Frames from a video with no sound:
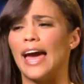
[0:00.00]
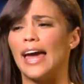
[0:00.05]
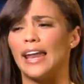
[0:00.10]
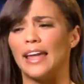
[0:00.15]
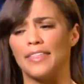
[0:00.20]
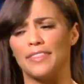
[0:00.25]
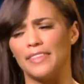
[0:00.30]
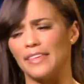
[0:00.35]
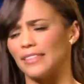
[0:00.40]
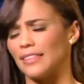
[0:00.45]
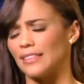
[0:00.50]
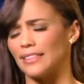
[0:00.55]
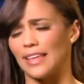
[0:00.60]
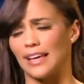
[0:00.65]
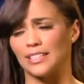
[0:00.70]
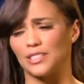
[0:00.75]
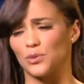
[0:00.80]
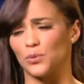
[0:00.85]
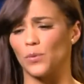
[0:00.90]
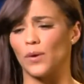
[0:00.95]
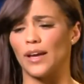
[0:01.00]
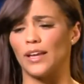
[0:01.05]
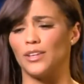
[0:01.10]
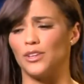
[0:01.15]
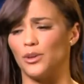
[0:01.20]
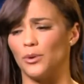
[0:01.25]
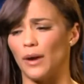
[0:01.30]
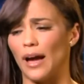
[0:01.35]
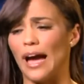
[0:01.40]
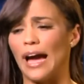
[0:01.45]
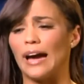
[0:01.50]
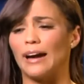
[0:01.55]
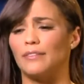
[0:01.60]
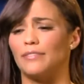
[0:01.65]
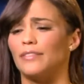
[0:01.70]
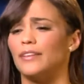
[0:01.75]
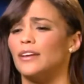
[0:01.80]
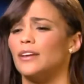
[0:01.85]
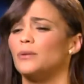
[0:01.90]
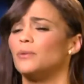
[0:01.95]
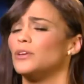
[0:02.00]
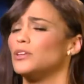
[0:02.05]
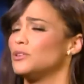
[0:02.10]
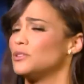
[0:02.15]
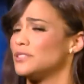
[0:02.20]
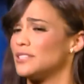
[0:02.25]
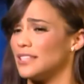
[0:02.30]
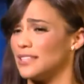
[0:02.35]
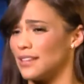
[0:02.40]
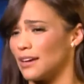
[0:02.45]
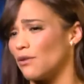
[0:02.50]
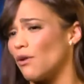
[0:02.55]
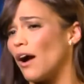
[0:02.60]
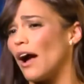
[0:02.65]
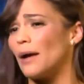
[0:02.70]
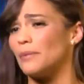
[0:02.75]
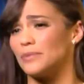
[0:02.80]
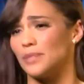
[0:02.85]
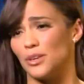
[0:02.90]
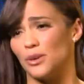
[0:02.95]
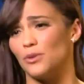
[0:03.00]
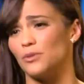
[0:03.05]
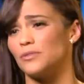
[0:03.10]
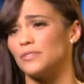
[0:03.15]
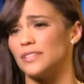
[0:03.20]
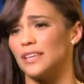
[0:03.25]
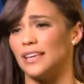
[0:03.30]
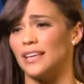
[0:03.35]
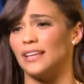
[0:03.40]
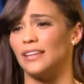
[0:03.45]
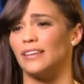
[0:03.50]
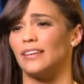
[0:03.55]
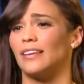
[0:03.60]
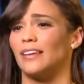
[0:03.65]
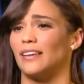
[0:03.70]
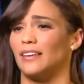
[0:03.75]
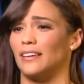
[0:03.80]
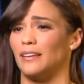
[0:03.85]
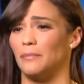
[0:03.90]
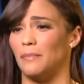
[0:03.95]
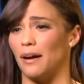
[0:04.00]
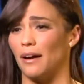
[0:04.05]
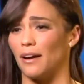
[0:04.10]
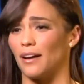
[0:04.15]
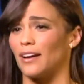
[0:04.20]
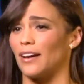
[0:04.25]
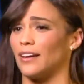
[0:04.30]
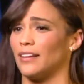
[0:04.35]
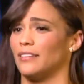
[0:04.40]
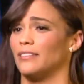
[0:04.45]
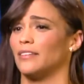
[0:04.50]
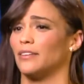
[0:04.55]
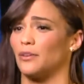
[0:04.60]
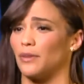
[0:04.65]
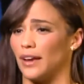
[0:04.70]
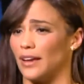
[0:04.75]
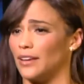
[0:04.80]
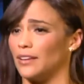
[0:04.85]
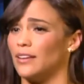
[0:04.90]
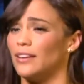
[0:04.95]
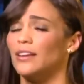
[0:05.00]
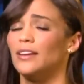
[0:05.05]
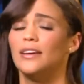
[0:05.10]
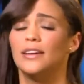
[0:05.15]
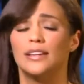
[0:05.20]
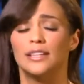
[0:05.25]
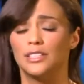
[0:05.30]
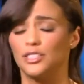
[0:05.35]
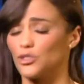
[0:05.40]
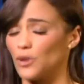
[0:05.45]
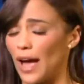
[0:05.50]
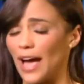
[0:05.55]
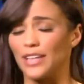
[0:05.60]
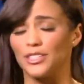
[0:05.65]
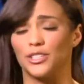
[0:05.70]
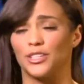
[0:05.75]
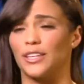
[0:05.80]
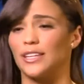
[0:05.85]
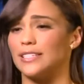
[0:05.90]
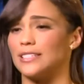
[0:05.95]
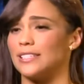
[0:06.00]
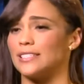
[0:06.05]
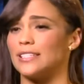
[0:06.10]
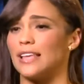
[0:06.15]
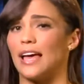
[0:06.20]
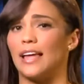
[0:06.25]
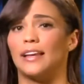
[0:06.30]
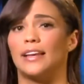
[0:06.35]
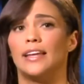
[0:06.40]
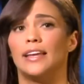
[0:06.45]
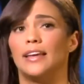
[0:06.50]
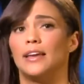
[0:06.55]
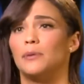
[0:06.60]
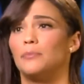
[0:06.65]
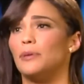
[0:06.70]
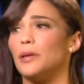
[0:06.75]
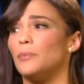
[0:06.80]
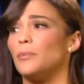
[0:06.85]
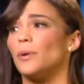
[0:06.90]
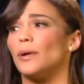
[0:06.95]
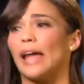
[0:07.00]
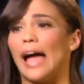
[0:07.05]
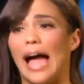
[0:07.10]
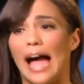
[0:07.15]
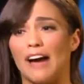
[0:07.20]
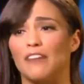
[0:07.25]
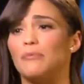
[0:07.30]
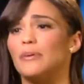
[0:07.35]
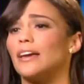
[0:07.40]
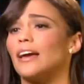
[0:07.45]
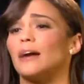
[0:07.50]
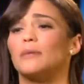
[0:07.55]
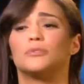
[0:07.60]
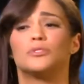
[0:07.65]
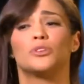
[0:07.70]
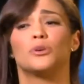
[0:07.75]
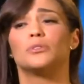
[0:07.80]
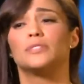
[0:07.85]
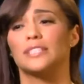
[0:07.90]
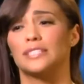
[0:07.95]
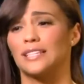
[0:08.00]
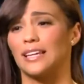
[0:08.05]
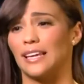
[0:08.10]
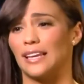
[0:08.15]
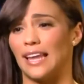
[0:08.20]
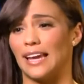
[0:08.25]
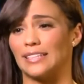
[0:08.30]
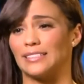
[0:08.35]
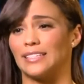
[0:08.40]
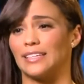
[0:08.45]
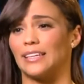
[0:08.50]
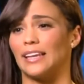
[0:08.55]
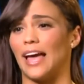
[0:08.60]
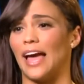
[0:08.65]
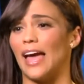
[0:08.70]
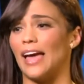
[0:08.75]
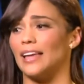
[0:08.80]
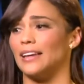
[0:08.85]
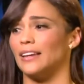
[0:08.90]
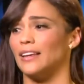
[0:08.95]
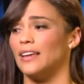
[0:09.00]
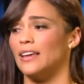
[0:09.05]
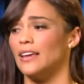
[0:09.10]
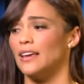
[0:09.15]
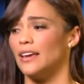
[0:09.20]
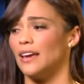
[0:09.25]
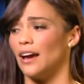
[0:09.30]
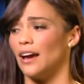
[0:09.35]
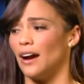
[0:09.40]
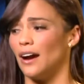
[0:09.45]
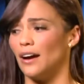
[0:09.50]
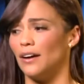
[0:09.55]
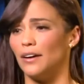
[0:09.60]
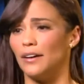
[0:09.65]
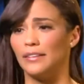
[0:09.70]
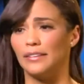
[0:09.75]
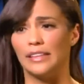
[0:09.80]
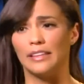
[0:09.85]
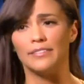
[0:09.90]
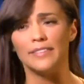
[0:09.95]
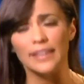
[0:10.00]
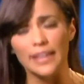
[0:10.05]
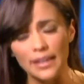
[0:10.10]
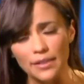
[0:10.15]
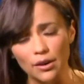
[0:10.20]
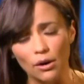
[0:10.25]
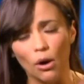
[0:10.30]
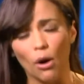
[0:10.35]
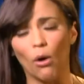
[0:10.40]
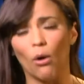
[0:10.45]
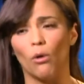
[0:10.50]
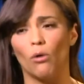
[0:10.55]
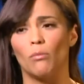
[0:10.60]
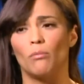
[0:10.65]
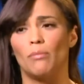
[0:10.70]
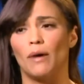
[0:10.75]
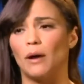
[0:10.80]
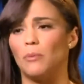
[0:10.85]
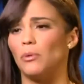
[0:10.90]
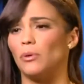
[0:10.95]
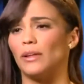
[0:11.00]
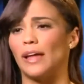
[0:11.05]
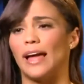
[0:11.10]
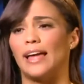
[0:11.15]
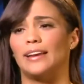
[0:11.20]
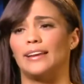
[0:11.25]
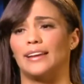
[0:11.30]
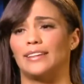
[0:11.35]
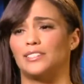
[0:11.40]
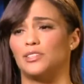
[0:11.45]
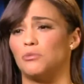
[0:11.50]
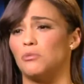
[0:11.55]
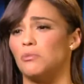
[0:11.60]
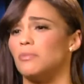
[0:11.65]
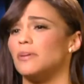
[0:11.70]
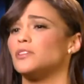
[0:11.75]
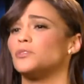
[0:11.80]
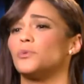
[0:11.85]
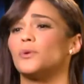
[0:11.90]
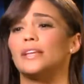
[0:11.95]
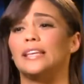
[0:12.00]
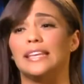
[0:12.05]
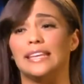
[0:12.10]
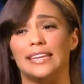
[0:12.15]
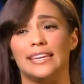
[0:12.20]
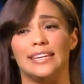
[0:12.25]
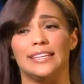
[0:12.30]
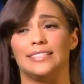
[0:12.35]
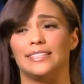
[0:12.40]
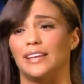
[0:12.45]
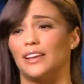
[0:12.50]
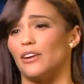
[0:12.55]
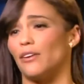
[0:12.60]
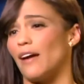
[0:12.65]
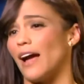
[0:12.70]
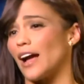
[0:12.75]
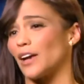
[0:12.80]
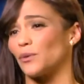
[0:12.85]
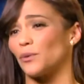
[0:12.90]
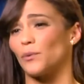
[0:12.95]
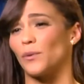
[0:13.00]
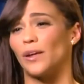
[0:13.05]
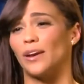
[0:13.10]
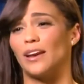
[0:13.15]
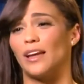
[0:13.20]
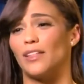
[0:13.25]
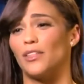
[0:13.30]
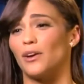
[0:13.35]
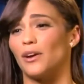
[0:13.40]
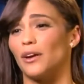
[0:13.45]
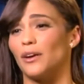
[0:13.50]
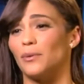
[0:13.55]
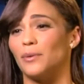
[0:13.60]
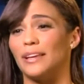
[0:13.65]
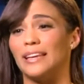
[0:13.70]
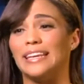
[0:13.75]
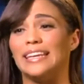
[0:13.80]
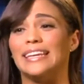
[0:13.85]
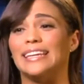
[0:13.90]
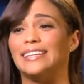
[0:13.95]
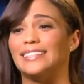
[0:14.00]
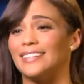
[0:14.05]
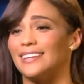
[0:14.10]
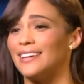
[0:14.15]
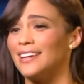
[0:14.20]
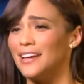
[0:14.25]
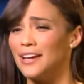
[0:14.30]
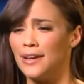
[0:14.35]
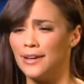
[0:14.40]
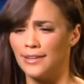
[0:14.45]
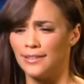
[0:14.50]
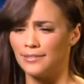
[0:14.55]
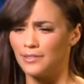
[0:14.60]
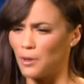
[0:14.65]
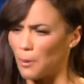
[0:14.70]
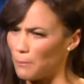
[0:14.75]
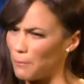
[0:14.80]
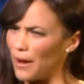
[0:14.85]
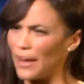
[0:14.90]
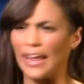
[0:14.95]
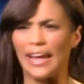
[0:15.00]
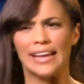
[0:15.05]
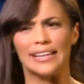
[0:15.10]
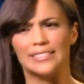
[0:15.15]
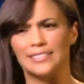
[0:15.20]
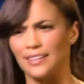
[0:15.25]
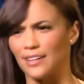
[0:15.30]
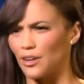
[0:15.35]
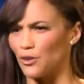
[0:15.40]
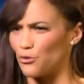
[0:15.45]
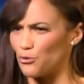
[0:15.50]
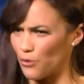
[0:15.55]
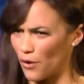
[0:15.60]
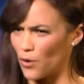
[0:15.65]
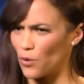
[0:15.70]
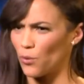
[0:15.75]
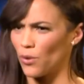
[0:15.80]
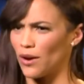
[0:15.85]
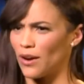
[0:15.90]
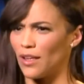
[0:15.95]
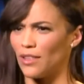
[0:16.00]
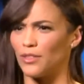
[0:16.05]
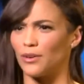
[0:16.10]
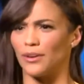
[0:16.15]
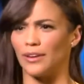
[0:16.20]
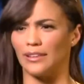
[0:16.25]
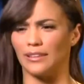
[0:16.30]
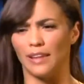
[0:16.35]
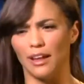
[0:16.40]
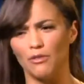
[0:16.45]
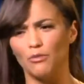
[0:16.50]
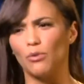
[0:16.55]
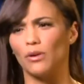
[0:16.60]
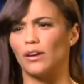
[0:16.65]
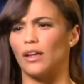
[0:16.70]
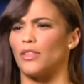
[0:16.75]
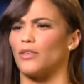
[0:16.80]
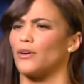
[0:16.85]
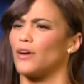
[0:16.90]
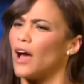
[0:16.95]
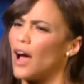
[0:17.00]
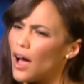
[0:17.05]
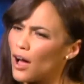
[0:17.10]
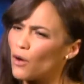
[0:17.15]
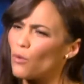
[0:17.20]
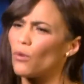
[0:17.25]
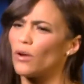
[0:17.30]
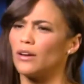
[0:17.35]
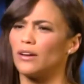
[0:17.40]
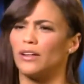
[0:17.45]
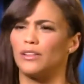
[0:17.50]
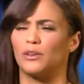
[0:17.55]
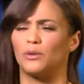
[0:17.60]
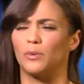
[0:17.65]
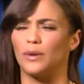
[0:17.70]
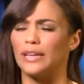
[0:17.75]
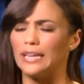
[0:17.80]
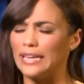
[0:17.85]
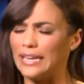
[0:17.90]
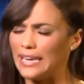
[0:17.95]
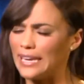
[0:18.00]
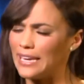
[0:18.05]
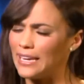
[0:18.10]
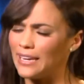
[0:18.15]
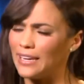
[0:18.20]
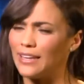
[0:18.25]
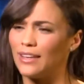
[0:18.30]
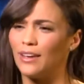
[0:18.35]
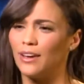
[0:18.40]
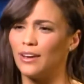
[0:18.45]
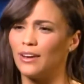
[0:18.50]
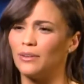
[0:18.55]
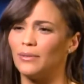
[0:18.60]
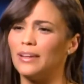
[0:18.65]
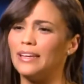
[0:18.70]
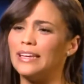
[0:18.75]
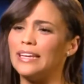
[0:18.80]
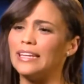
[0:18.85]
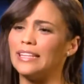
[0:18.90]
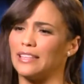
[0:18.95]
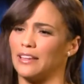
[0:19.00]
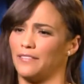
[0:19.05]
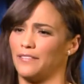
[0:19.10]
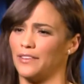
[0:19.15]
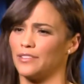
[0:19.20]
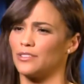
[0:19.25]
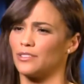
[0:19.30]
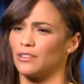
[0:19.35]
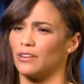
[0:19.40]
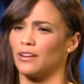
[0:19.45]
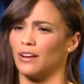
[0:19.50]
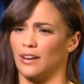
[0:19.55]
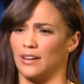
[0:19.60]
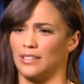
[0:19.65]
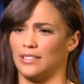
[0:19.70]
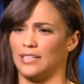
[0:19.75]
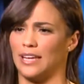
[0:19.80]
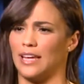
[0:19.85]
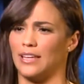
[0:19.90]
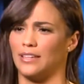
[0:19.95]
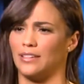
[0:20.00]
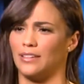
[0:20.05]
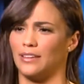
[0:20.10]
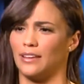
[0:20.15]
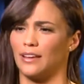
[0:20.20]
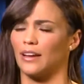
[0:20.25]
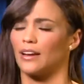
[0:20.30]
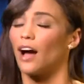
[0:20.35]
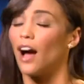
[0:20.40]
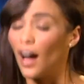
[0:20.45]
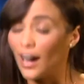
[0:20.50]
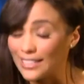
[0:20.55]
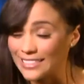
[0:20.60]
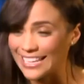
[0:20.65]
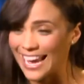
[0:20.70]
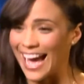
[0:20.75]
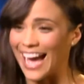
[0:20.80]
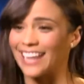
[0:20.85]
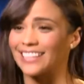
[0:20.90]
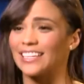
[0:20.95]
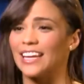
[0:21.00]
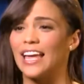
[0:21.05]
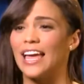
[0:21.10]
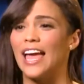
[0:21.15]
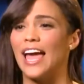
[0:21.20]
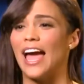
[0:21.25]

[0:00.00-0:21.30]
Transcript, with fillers: And I think that that's when you have, when you see the crimes that you've seen in America and the great tragedies, is that people have become so disconnected and uh, living in their own bubble. And as human beings, we need to interact with one another. And need to, you know, butt heads and confront one another and love one another and hug one another. We need we need that physical content contact.